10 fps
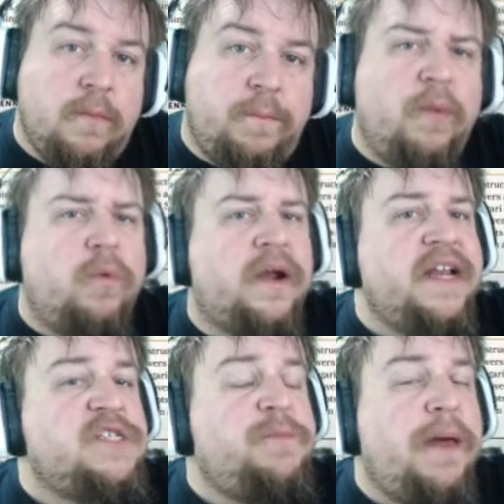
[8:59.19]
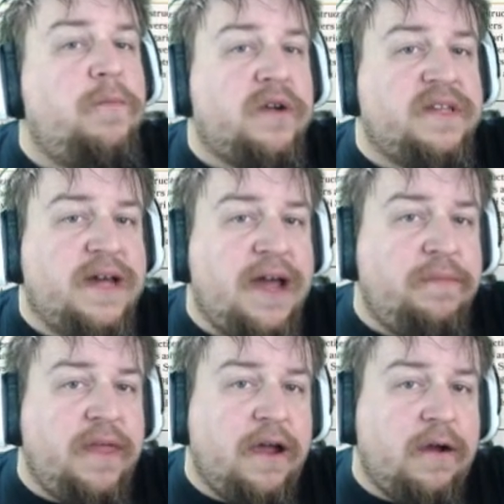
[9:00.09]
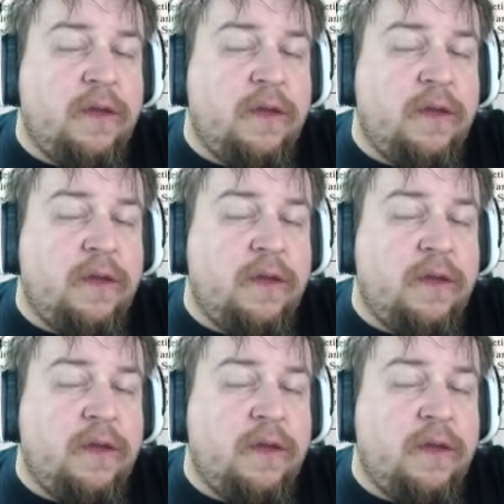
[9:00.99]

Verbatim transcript: but we're going to spend more time there,